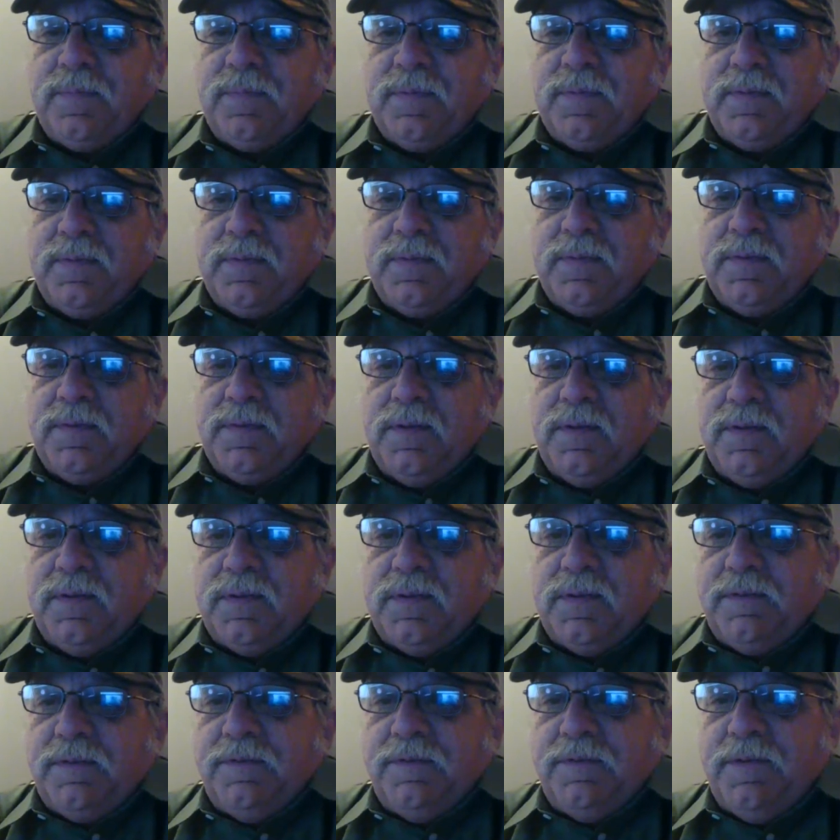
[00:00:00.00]
It's not fun
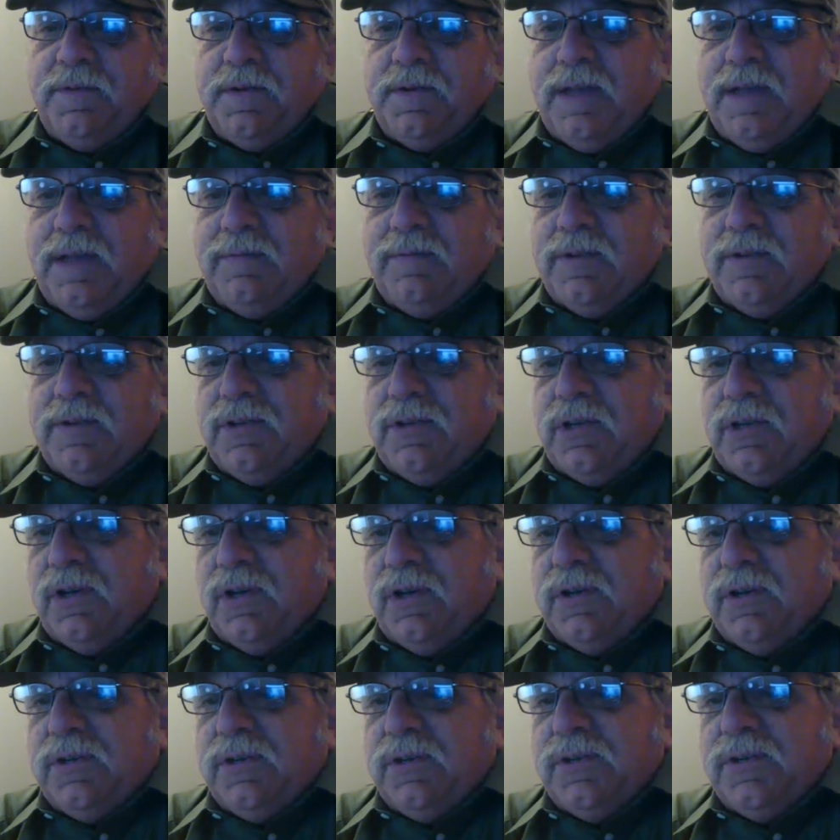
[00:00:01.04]
having sick youngins
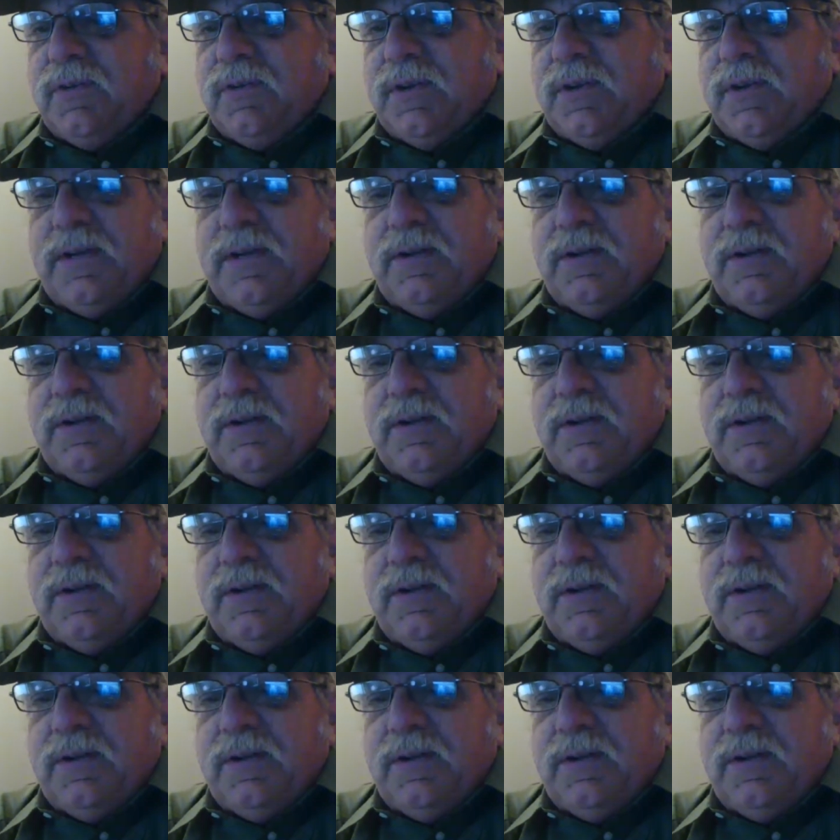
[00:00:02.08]
around the house.